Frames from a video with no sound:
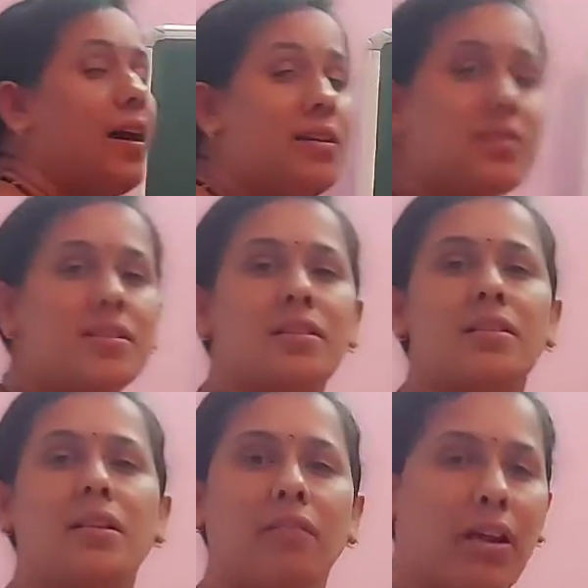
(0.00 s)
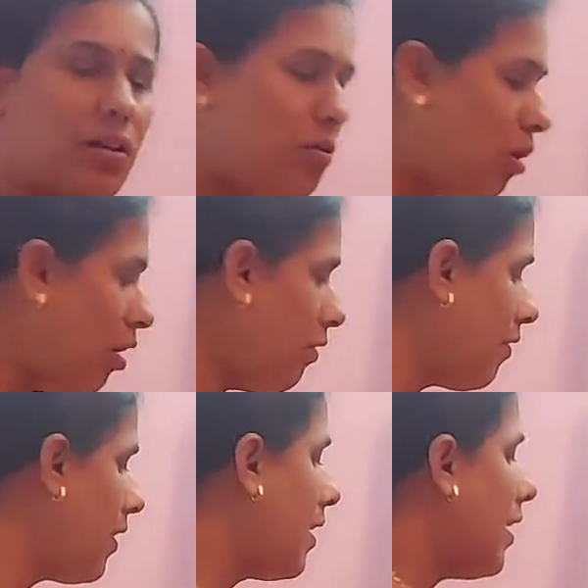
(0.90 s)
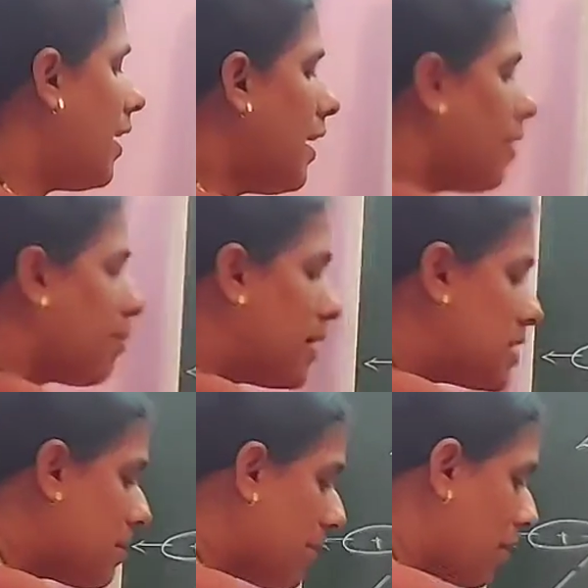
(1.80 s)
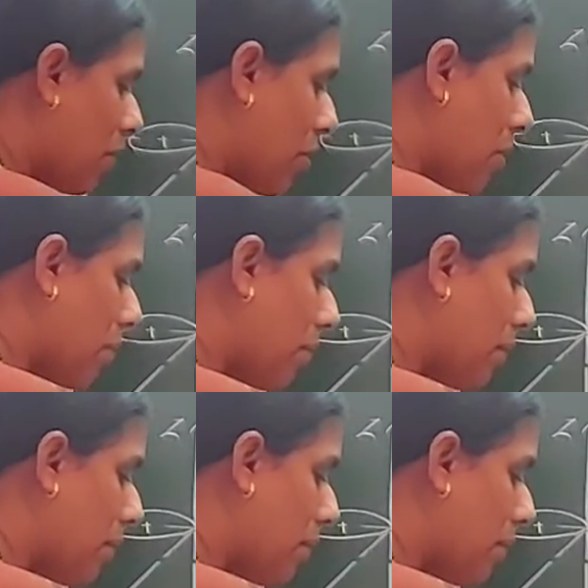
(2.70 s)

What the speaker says: as the value of principal quantum